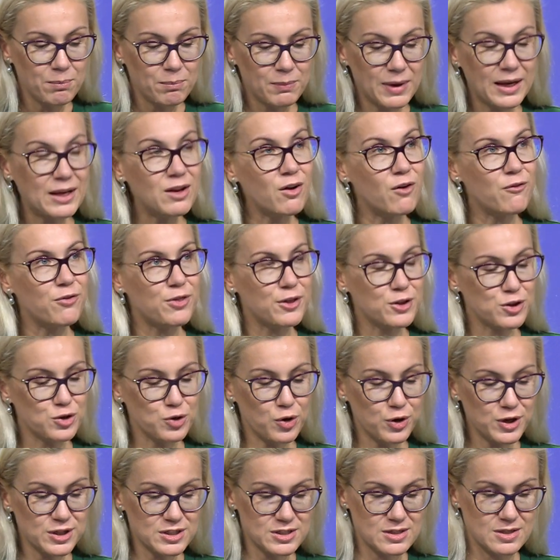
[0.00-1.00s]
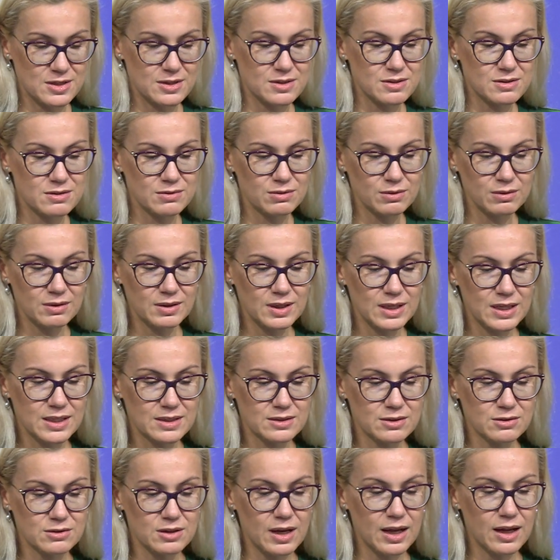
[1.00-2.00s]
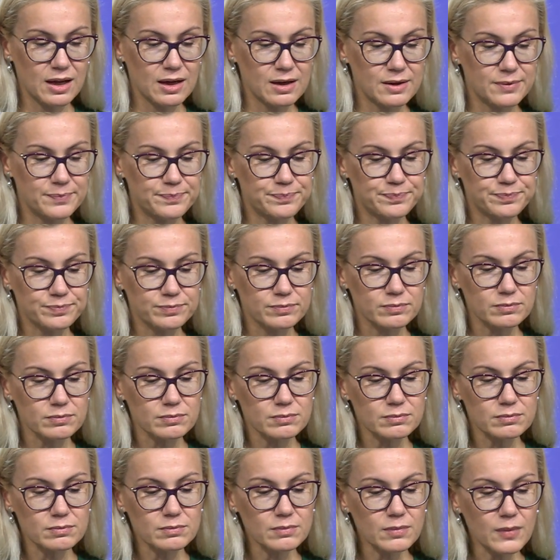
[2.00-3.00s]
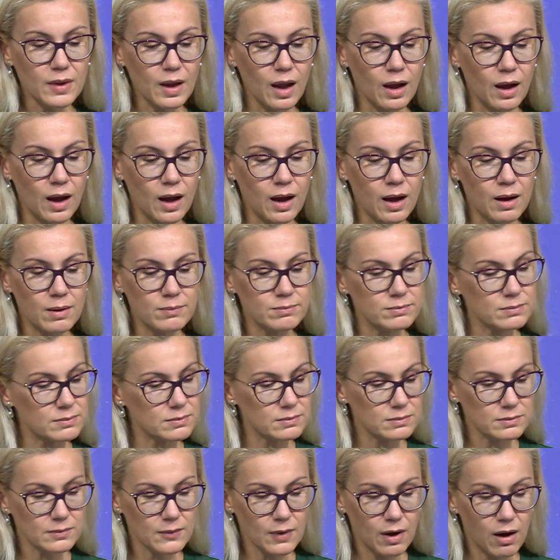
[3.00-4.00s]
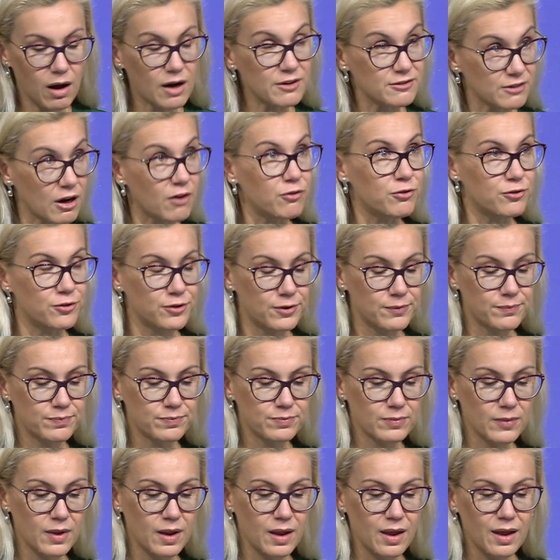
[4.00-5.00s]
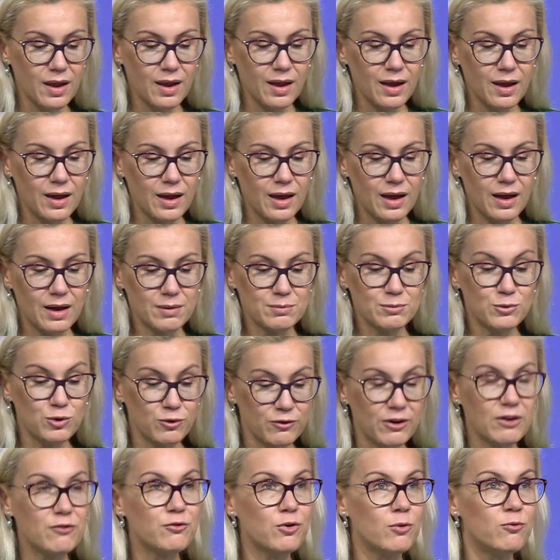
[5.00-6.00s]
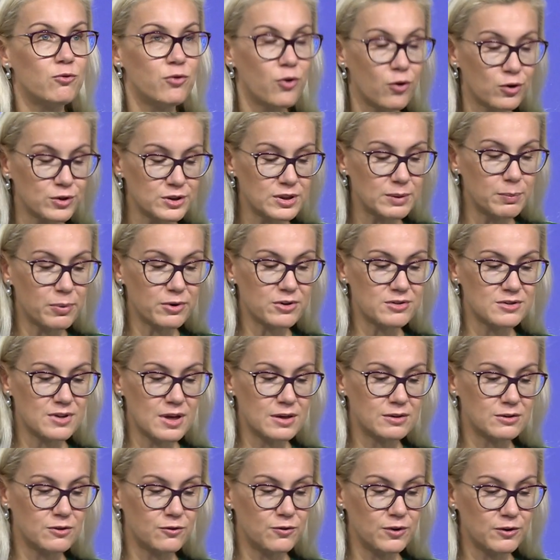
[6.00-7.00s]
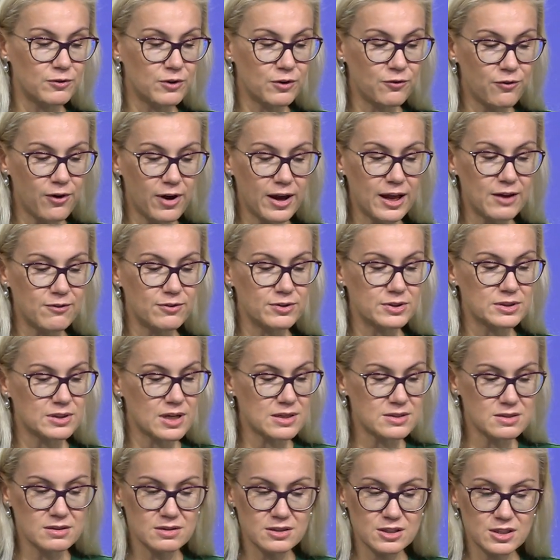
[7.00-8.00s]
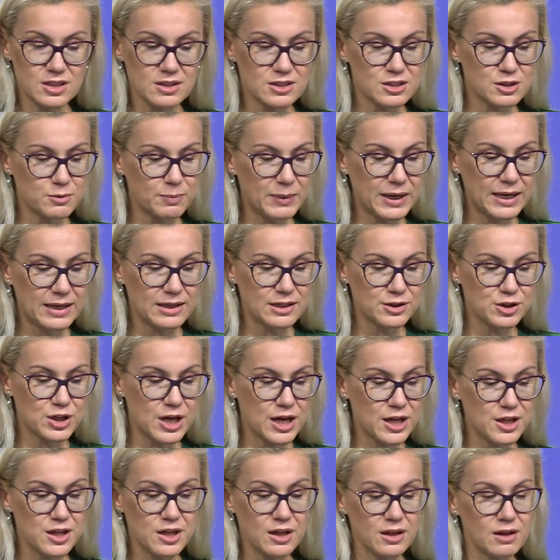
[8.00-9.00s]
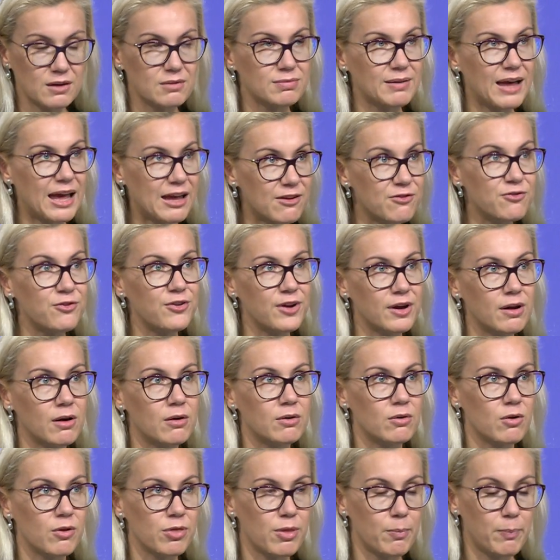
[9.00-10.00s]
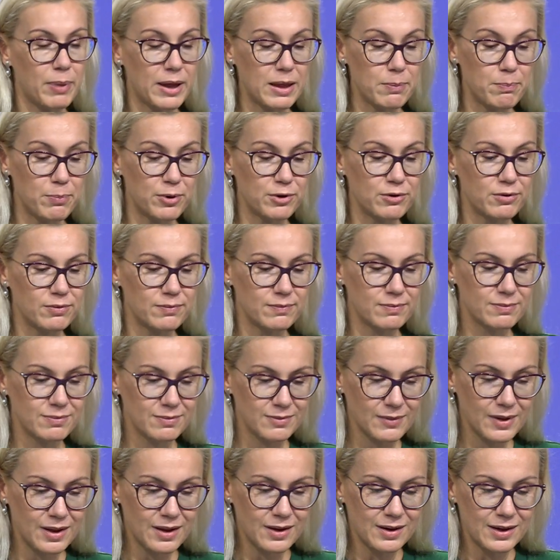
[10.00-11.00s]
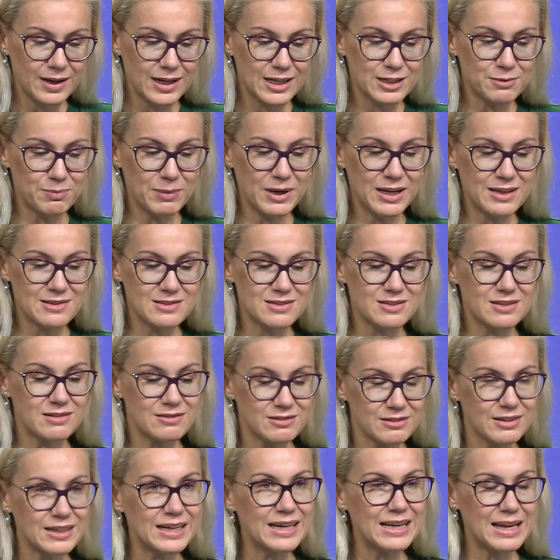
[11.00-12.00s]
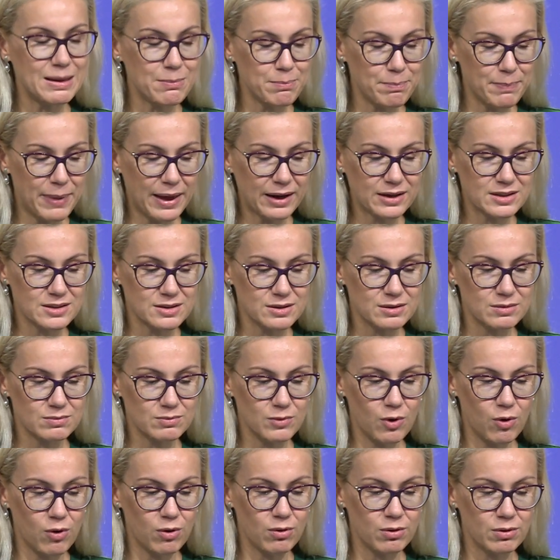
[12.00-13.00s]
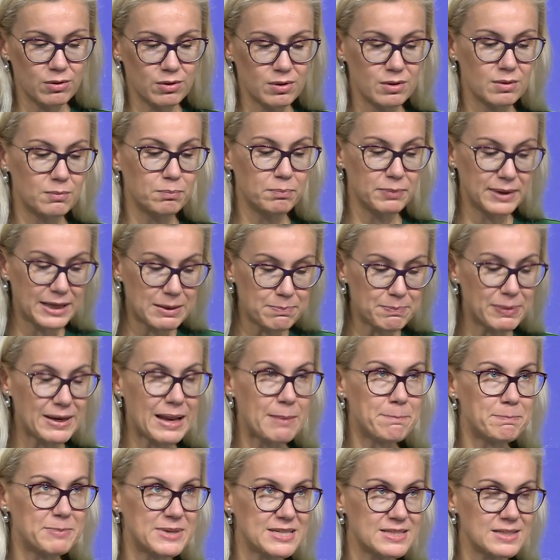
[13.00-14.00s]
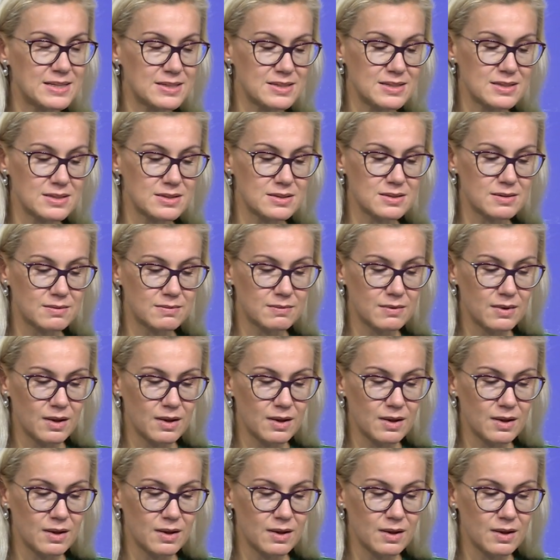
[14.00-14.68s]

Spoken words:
Many of the choices we need to take are tough. Moving from 40% to 55 doesn't just mean changing a figure on the paper. It means real impact on people and businesses.